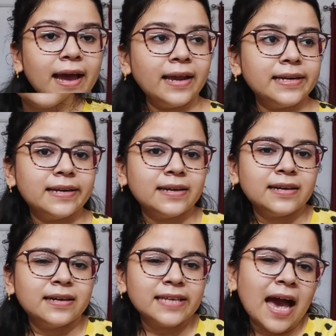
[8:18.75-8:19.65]
And
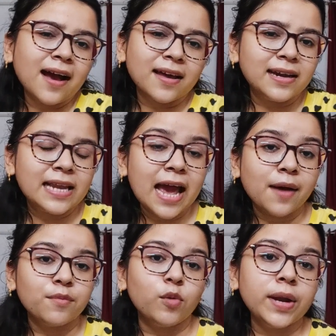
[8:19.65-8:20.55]
yeah, currently I
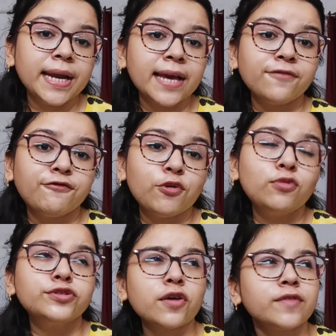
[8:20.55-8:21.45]
am reading
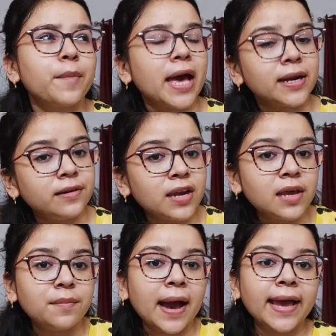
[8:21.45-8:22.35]
Fruits of the Banyan
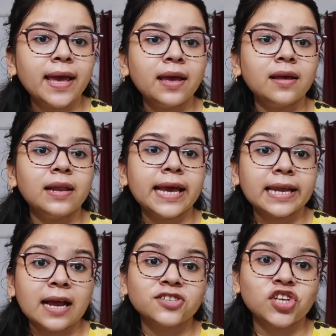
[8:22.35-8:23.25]
Tree by
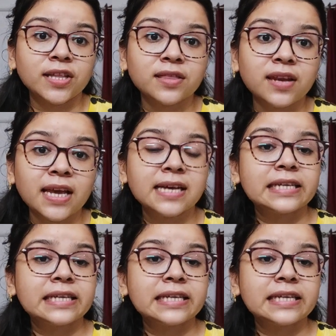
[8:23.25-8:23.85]
Lekhna Chhetri.